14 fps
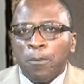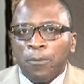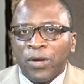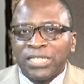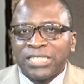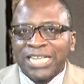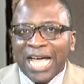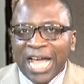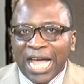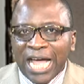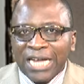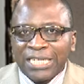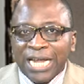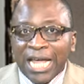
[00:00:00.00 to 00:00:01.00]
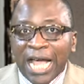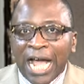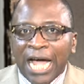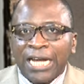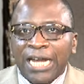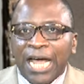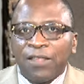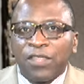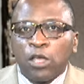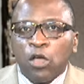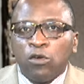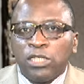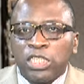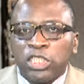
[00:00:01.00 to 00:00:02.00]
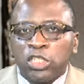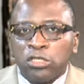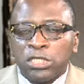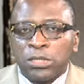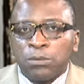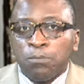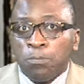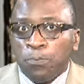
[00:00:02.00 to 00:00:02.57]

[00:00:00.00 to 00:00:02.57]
press card and are the conditions